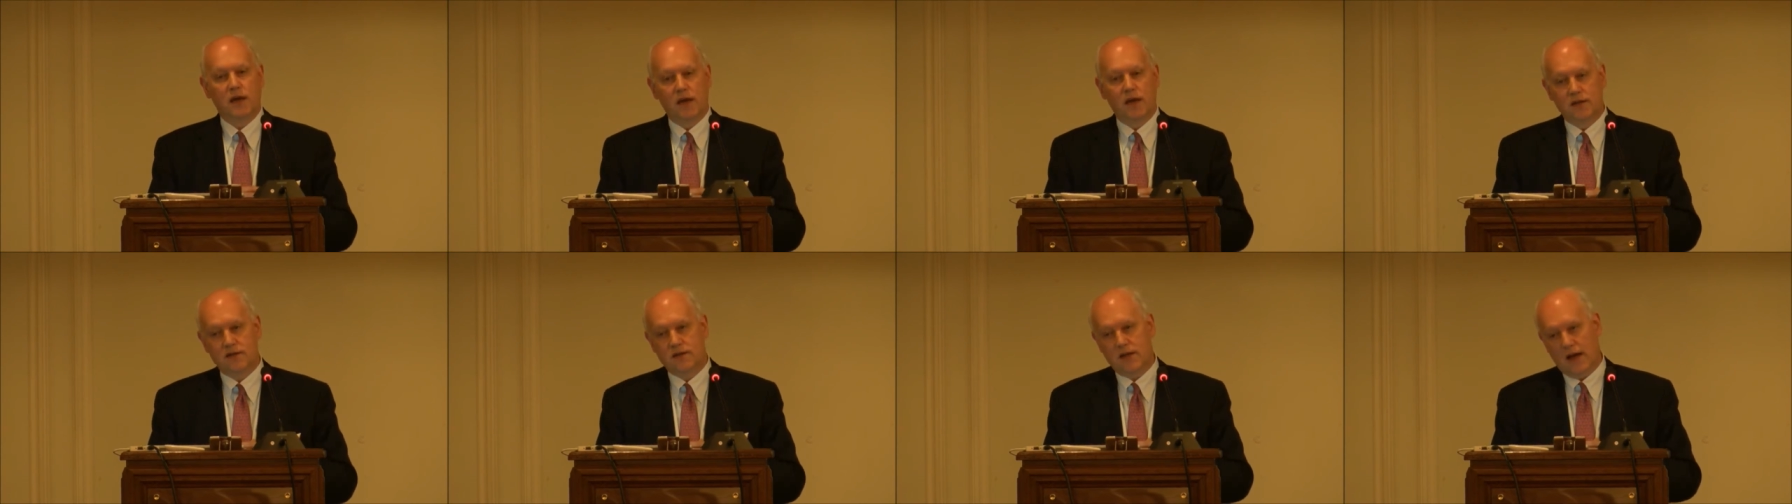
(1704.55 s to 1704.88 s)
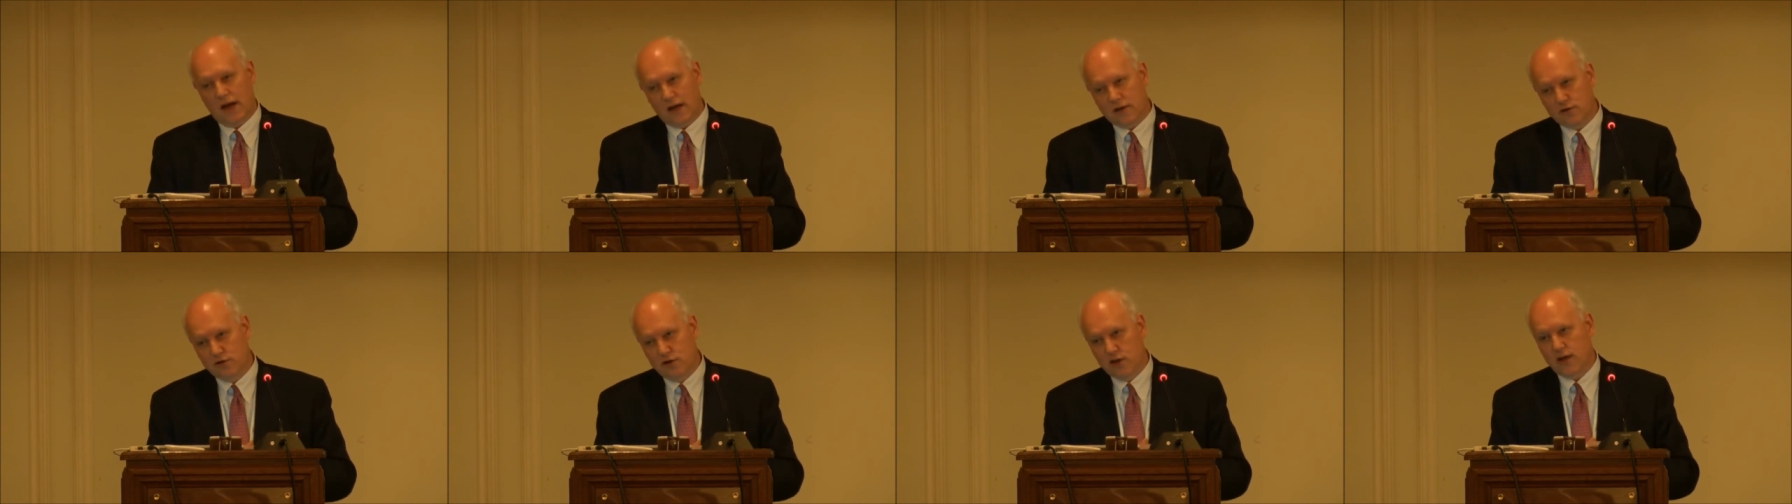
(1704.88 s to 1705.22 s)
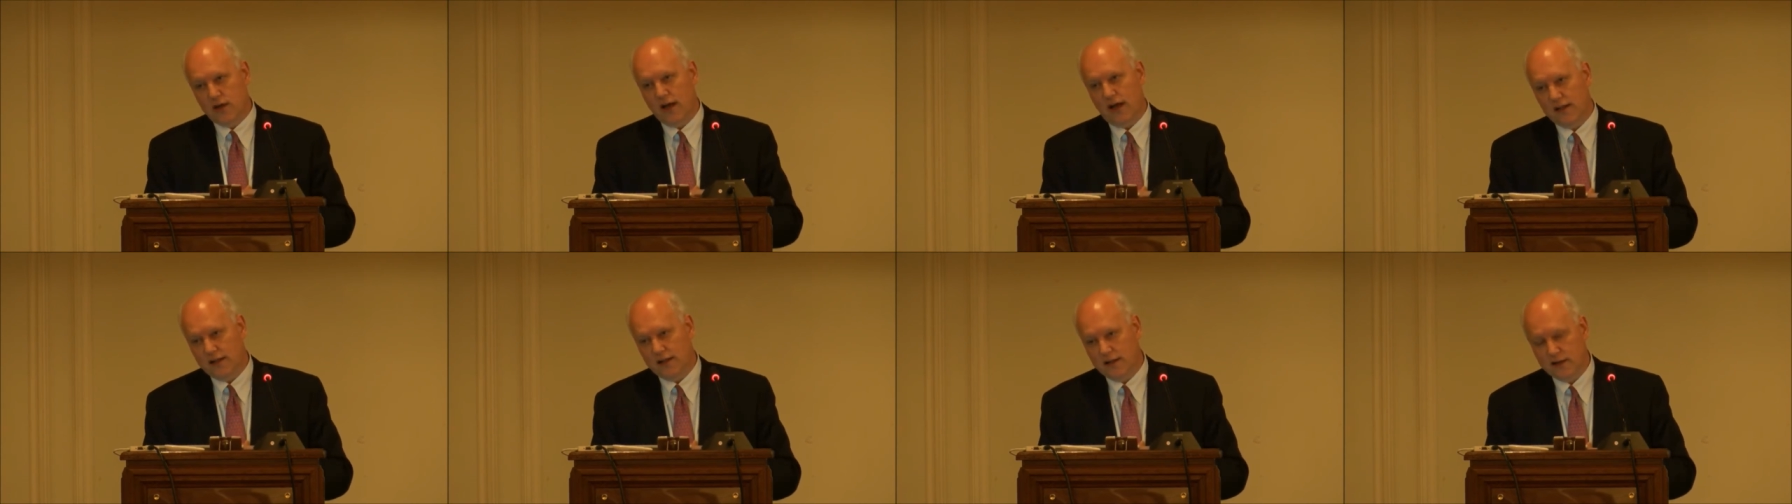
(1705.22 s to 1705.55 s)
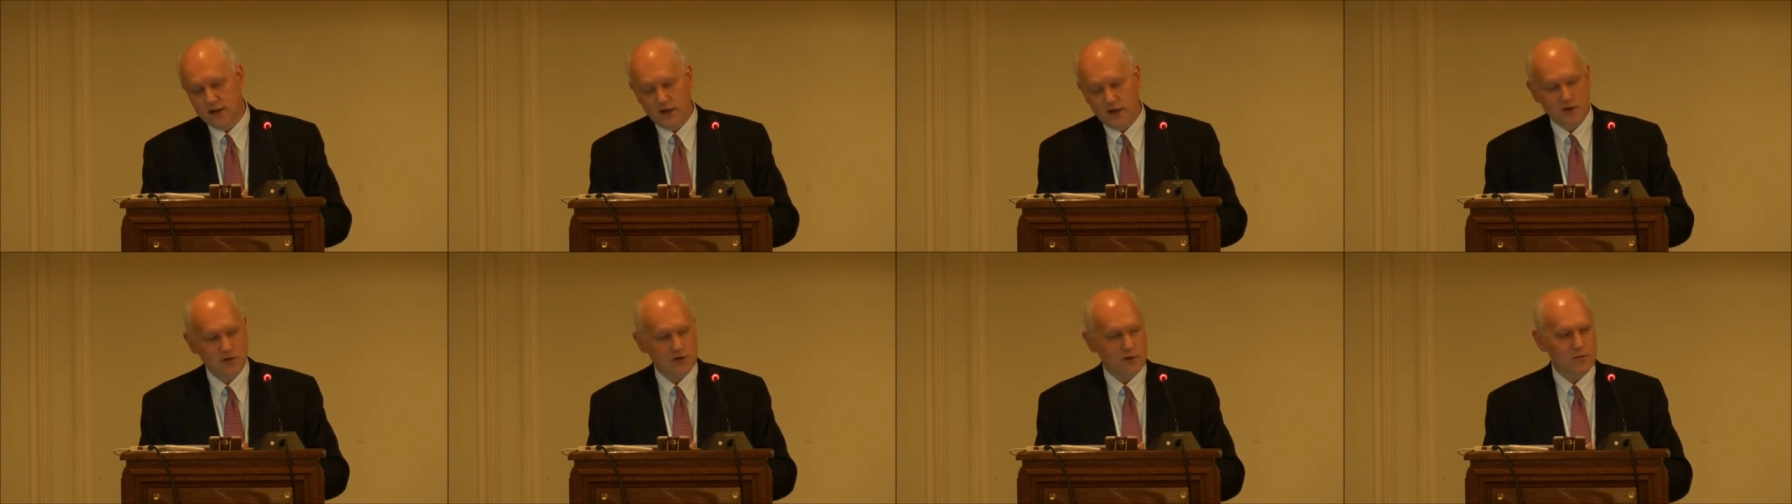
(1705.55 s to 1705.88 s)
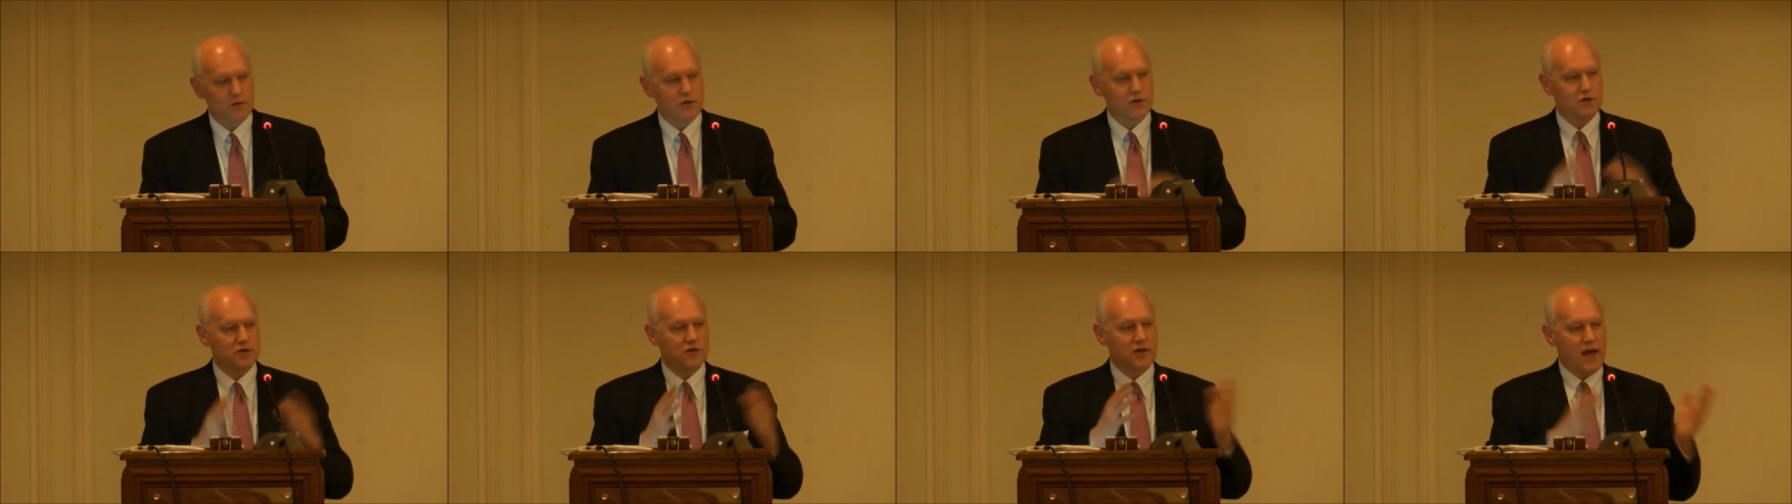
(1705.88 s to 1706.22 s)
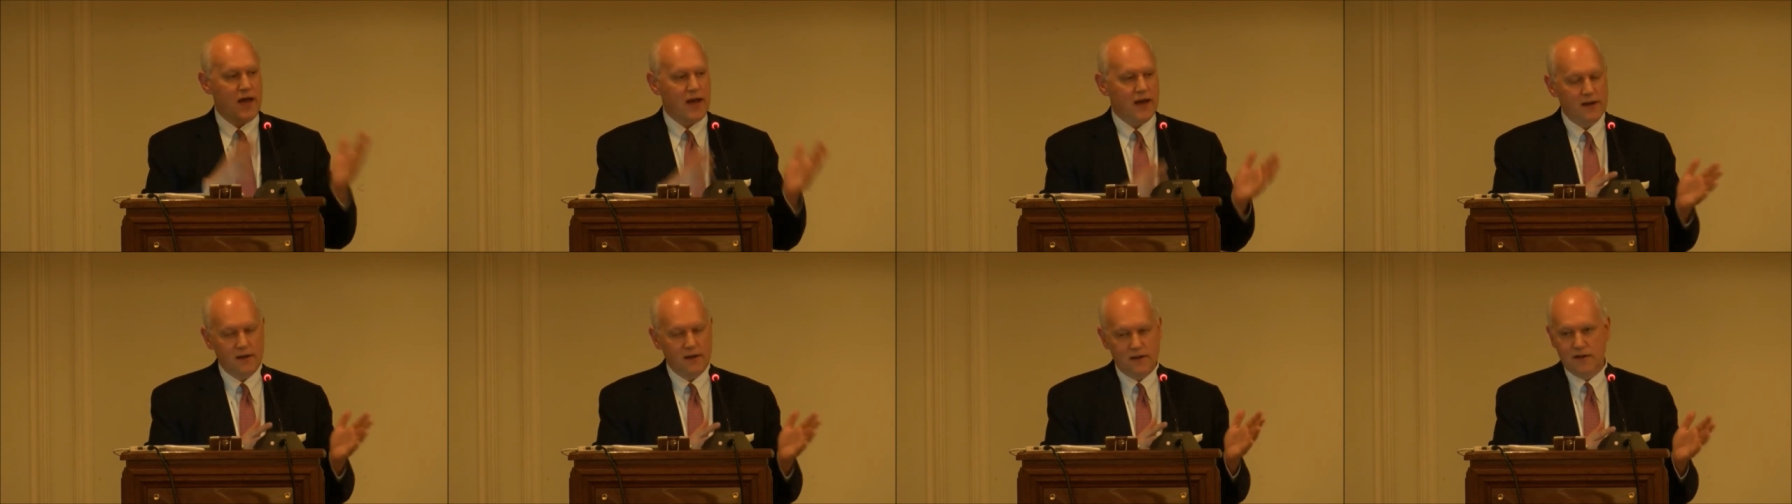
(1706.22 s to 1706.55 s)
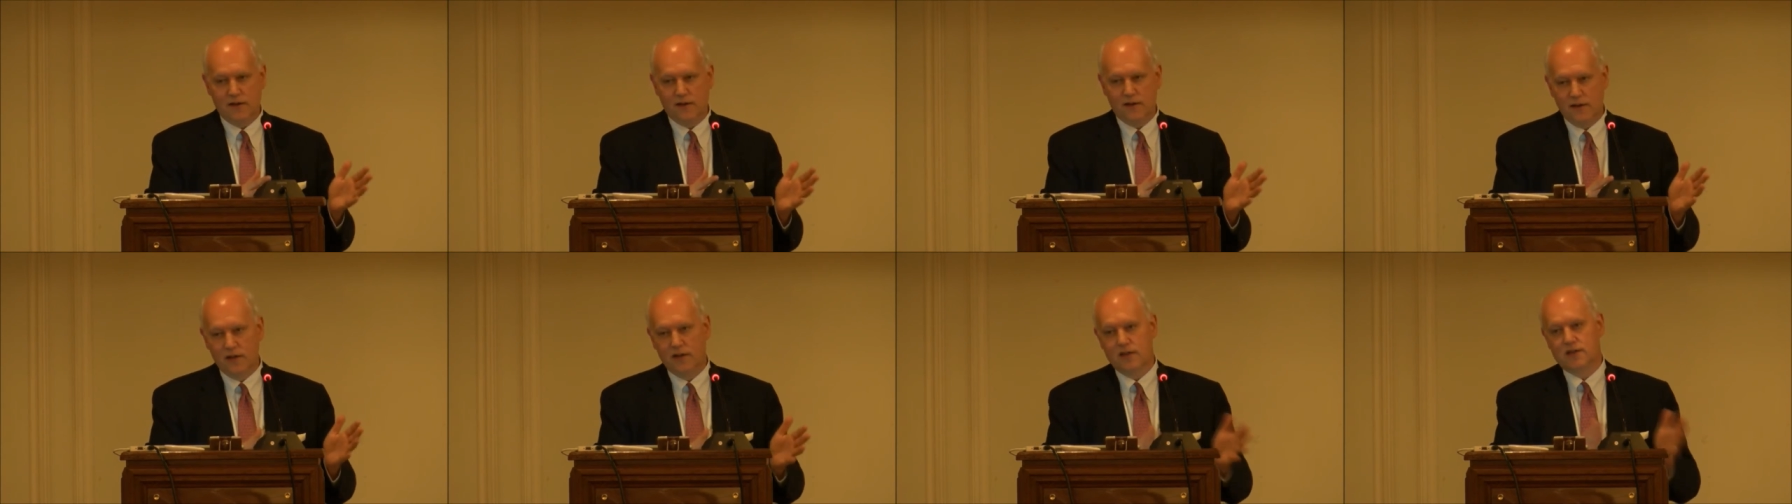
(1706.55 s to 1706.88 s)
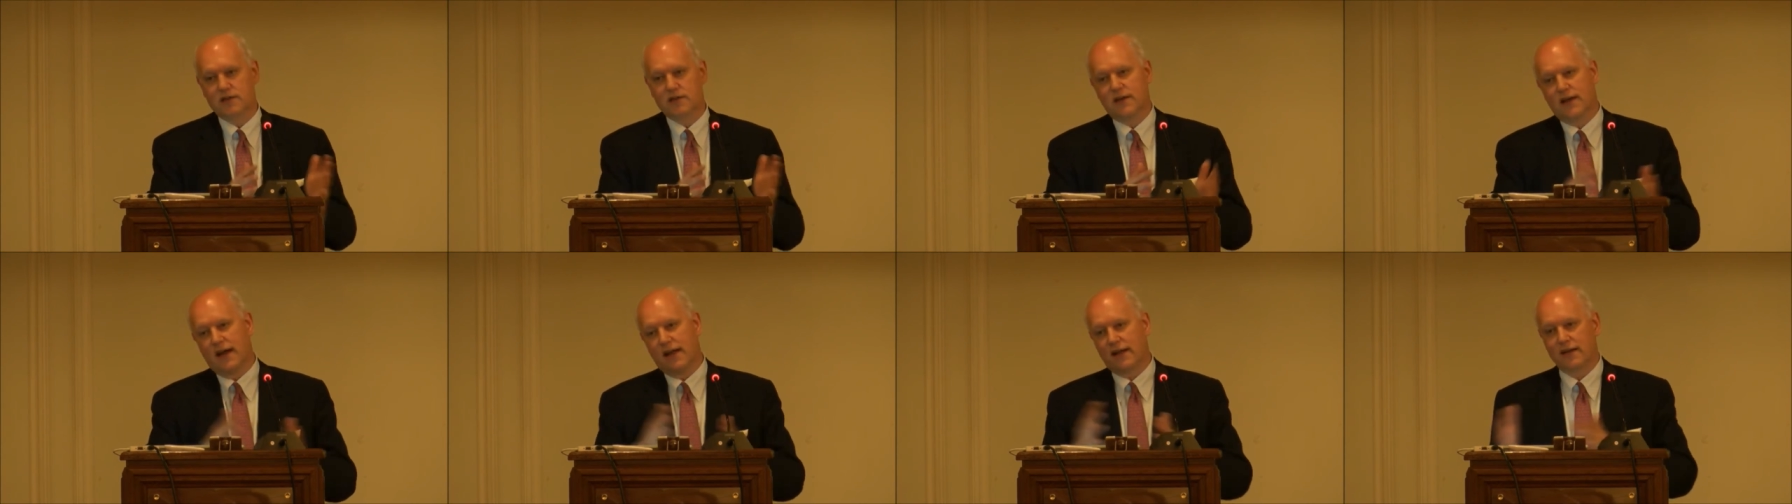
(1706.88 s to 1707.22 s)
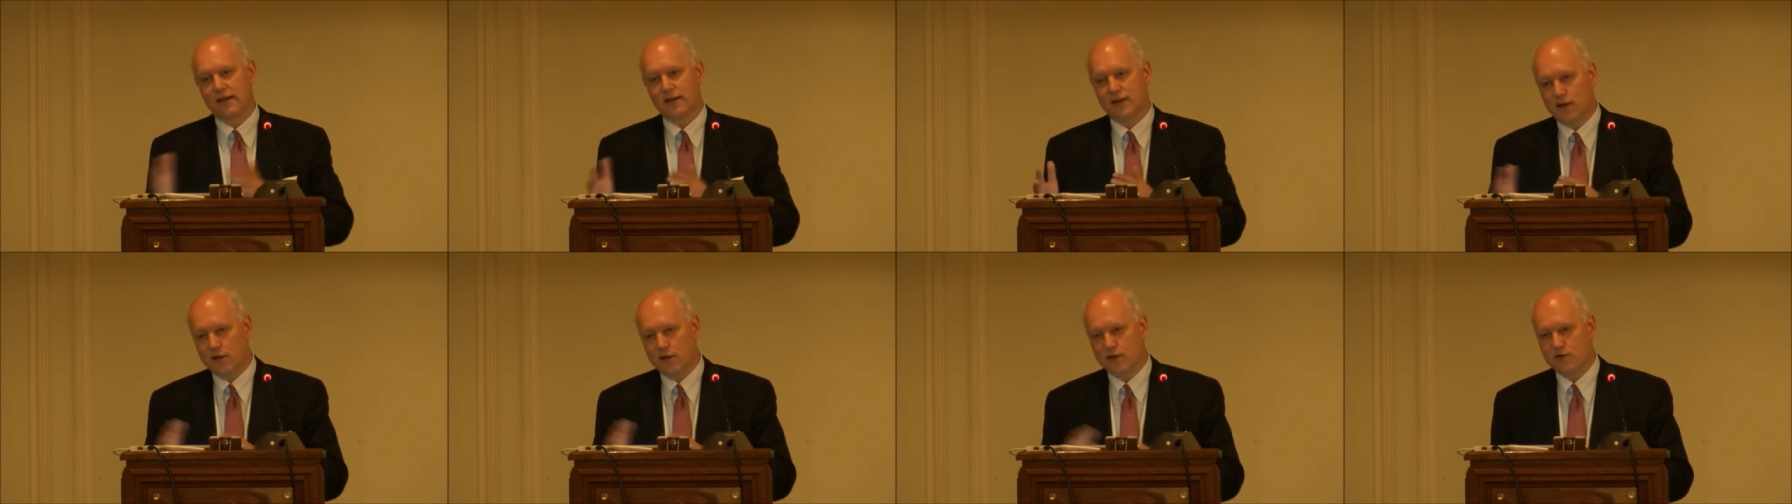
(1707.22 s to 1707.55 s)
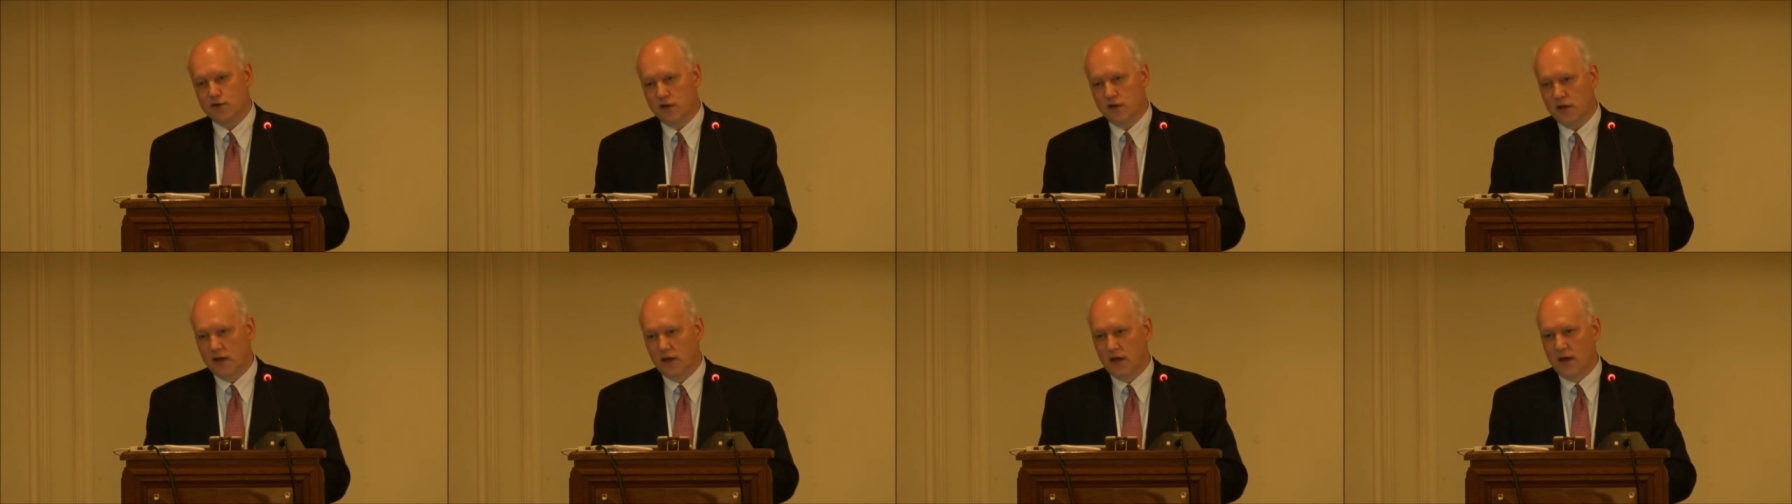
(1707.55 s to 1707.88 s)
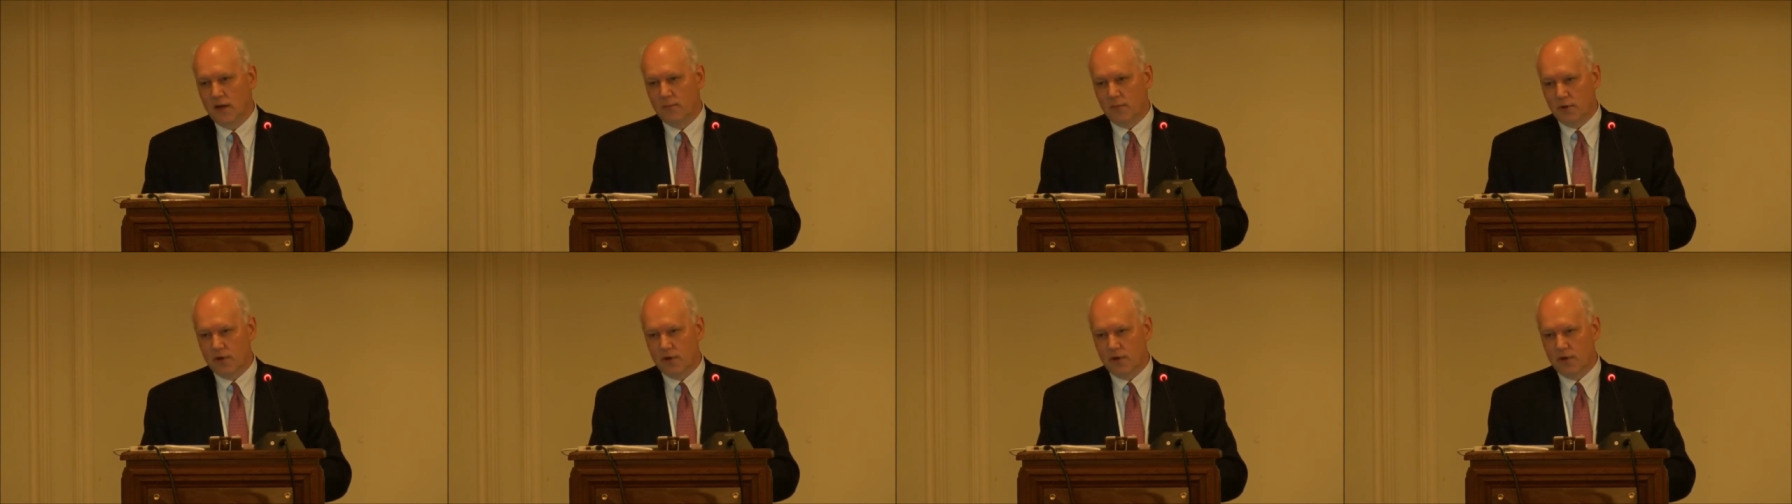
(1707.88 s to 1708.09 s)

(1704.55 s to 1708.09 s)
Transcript: it's actually a Catholic country because Anglican is a Catholic country,